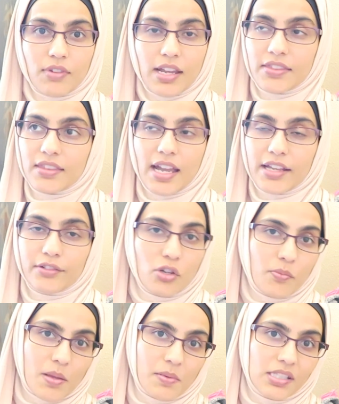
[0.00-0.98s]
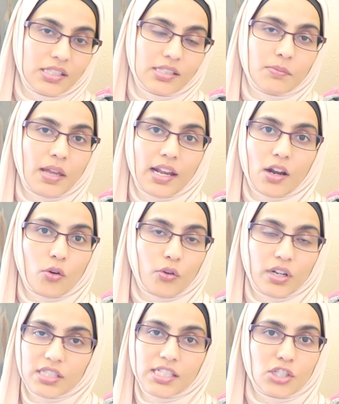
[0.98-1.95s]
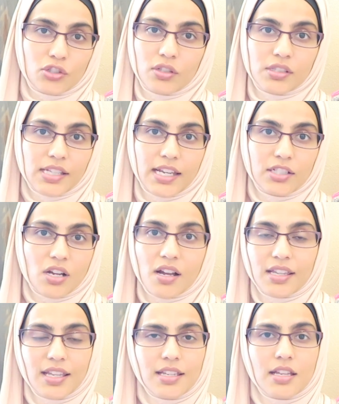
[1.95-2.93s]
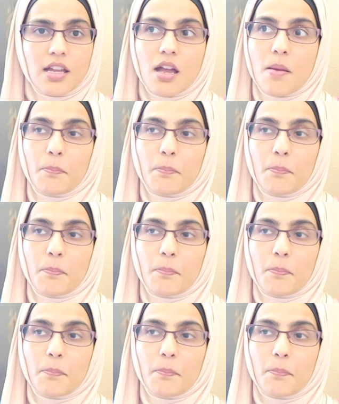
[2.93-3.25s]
I don't know, maybe this is my organizational side talking,